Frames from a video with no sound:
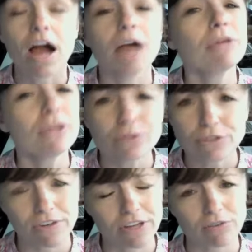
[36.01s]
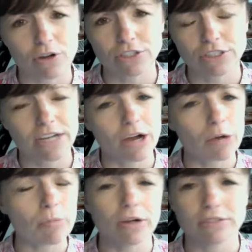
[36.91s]
I'm a huge fan of Roger Goodell,
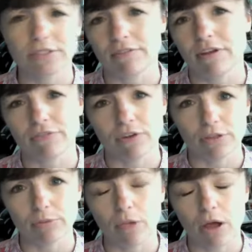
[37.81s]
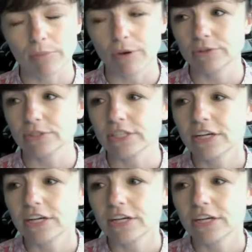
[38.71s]
but I'll save that for another blog post.